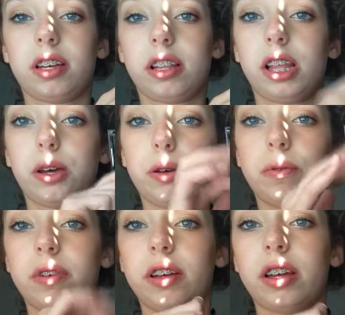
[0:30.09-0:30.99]
Hello.
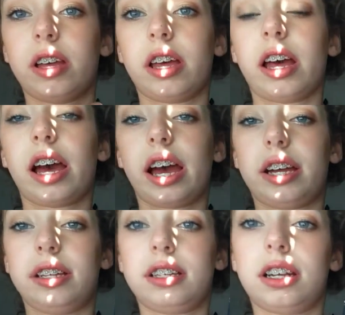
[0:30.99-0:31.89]

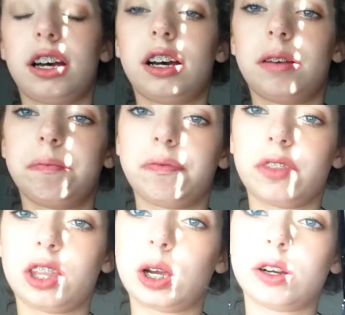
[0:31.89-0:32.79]
And
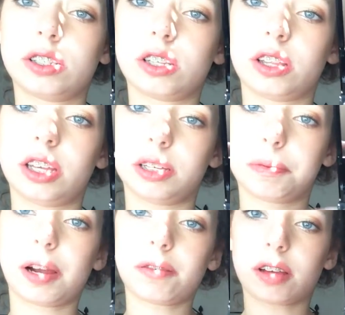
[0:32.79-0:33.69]
there's these
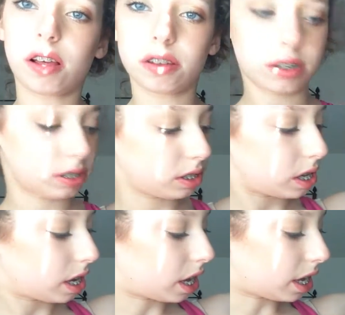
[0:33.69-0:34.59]
brown colors
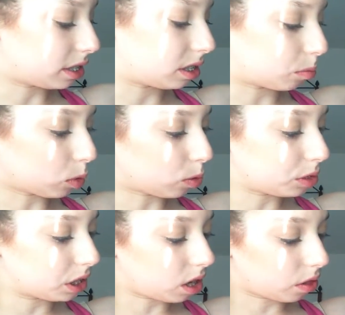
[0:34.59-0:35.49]
and some
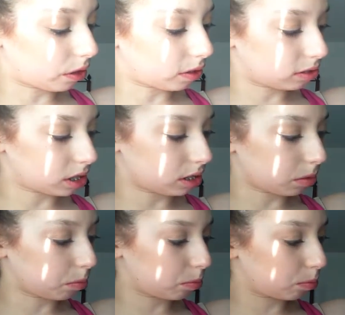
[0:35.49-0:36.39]
rosy colors and
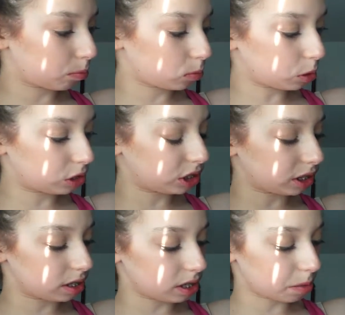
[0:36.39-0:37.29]
some
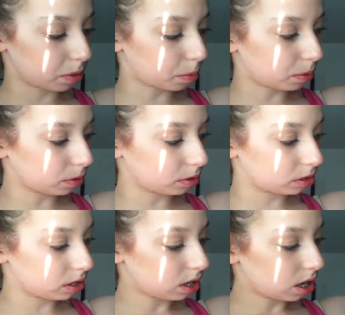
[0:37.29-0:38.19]
oranges and
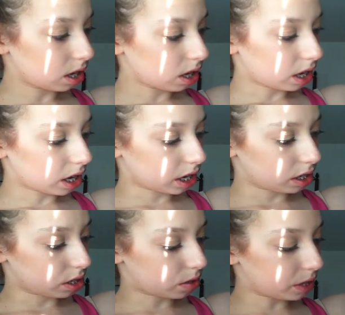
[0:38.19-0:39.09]
purples
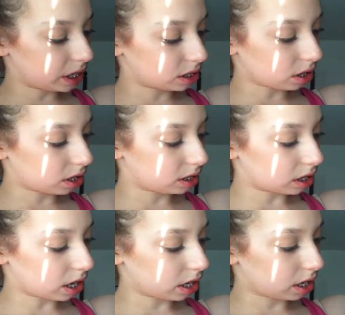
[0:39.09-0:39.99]
and greens on this
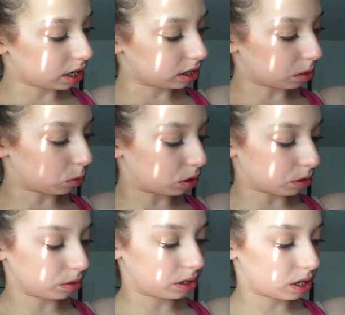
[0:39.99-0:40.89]
side and some
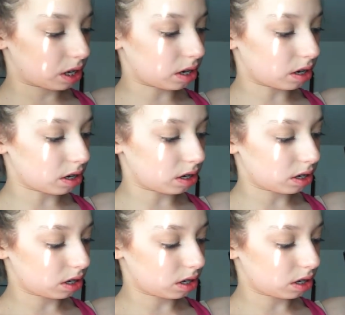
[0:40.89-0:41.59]
golds here.